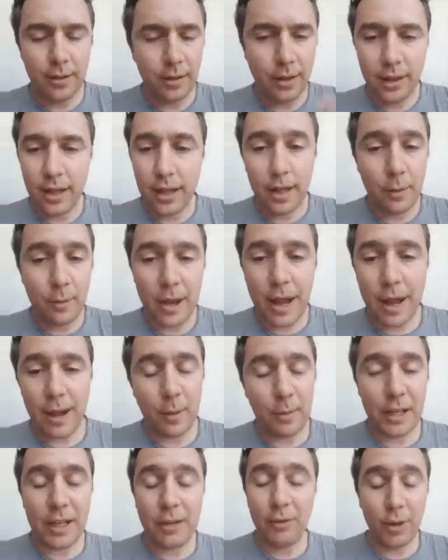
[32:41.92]
think about. I
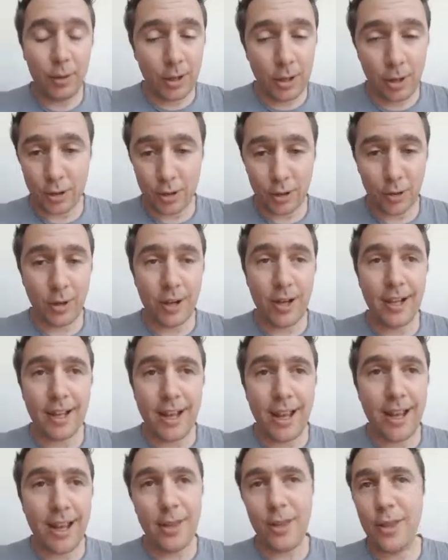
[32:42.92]
mean, if you're in Australia,